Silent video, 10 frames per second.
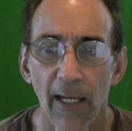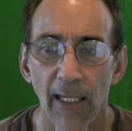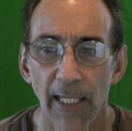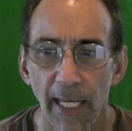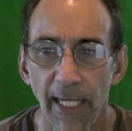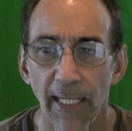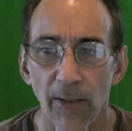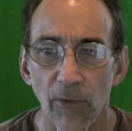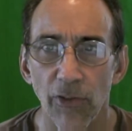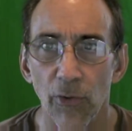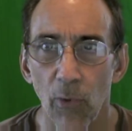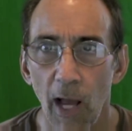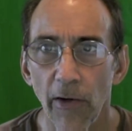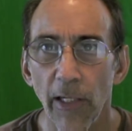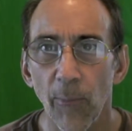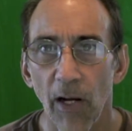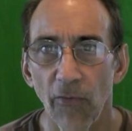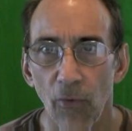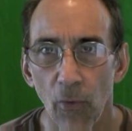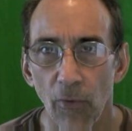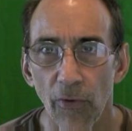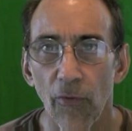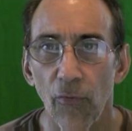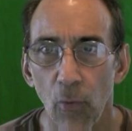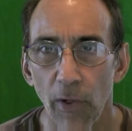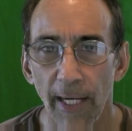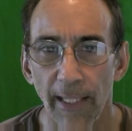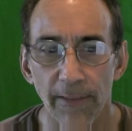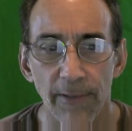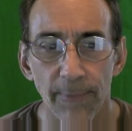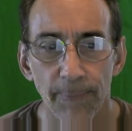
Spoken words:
a headache that was surrounding their foreheads.